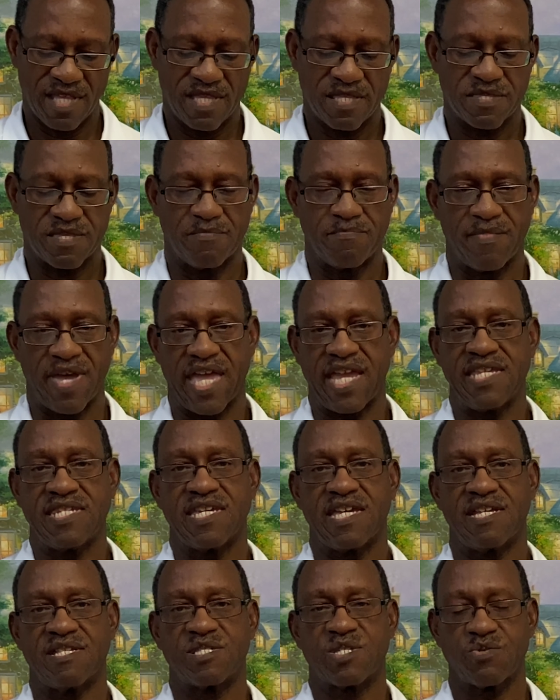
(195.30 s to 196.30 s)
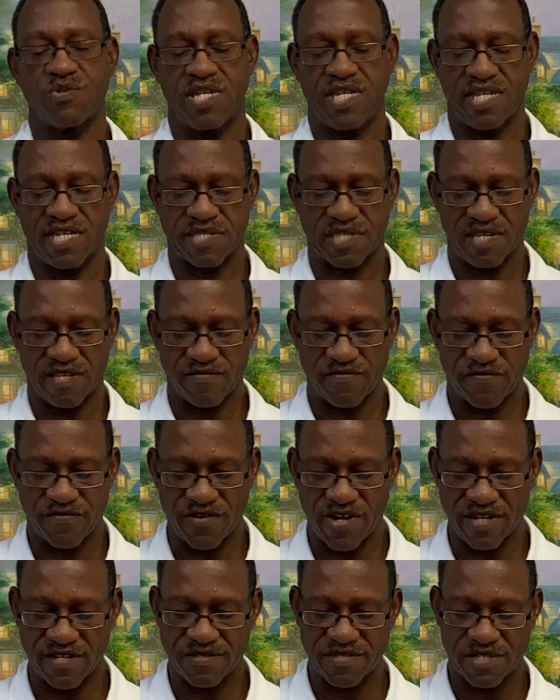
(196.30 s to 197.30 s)
The main entry is in
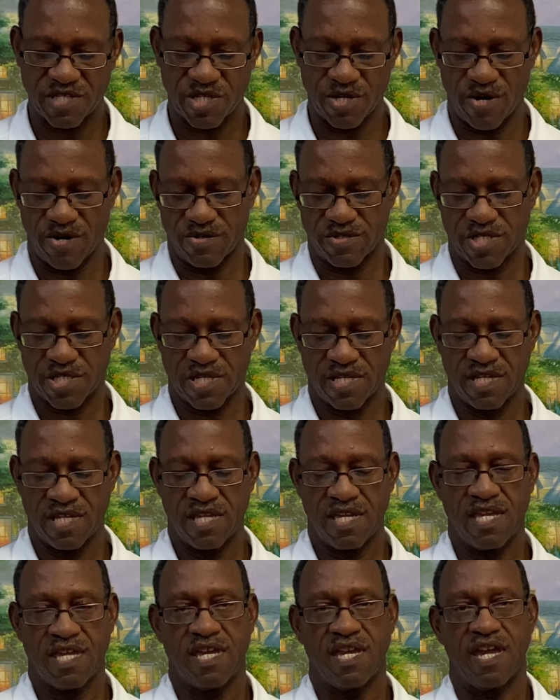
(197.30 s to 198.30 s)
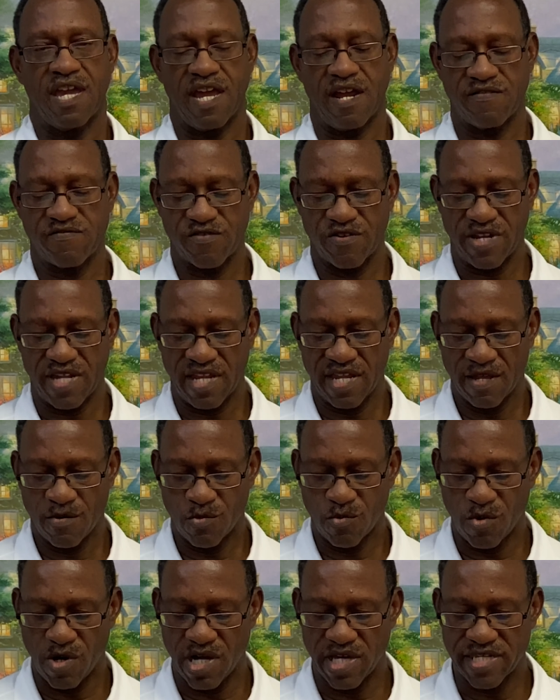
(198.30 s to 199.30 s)
front of the church.
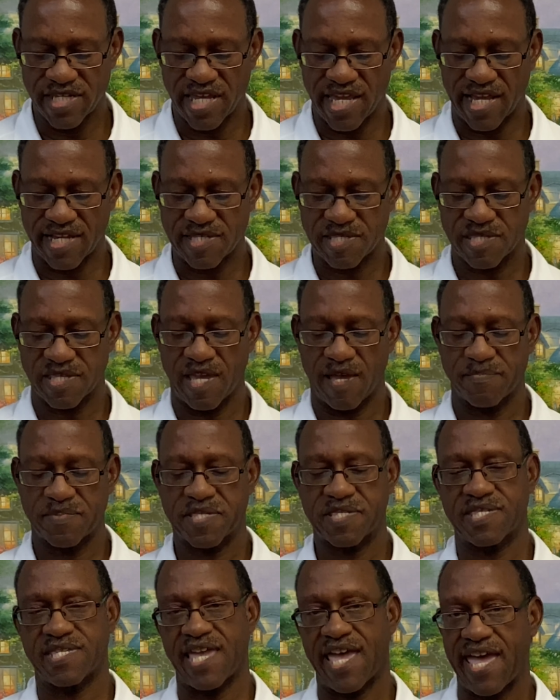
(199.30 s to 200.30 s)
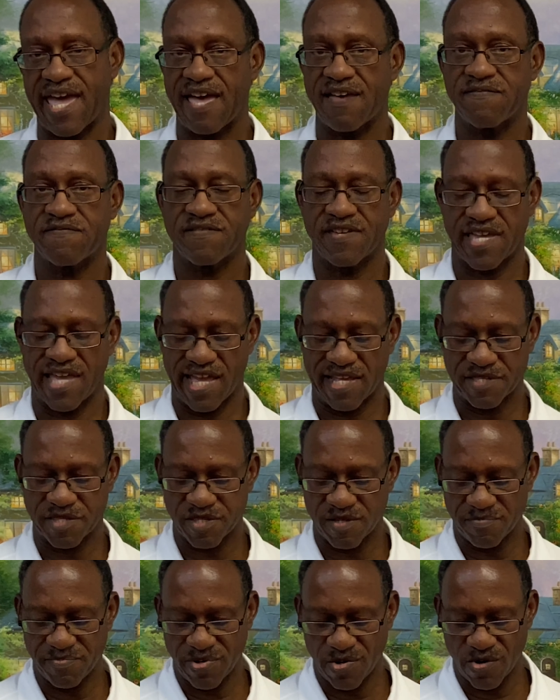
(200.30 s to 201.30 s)
Everyone except staff and
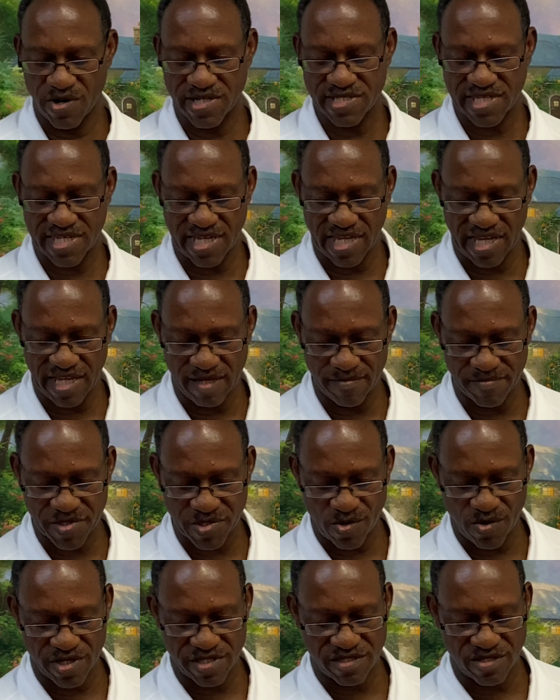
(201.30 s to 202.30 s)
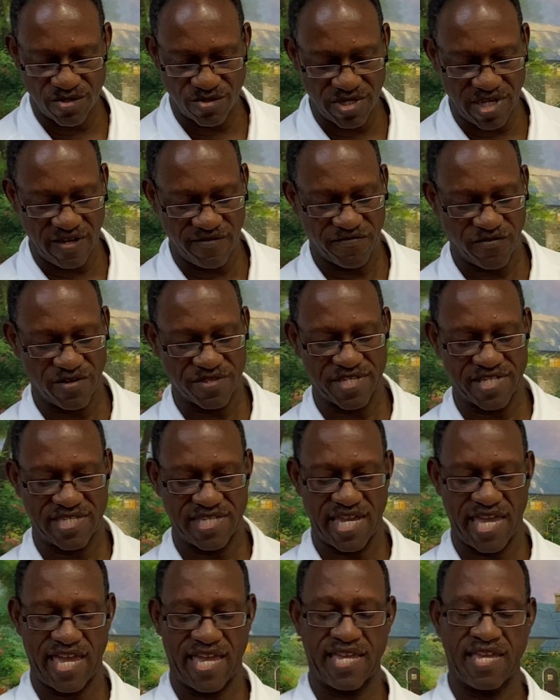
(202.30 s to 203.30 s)
support teams on duty for the
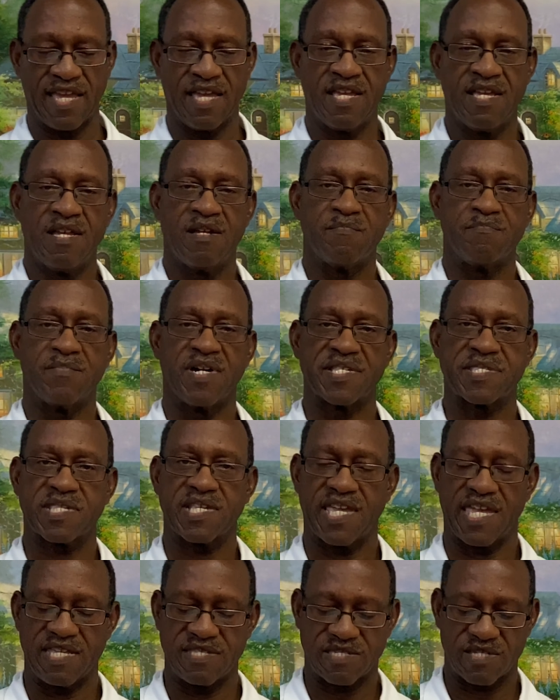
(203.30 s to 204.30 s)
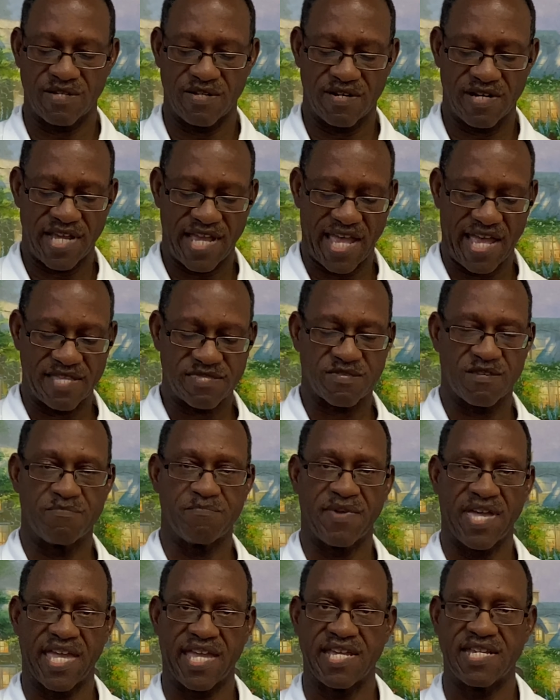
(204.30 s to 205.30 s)
day must enter at the
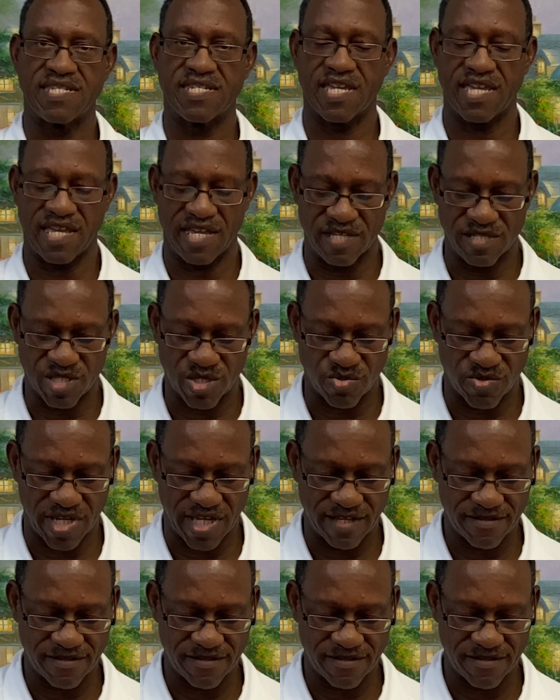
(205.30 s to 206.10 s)
main entry.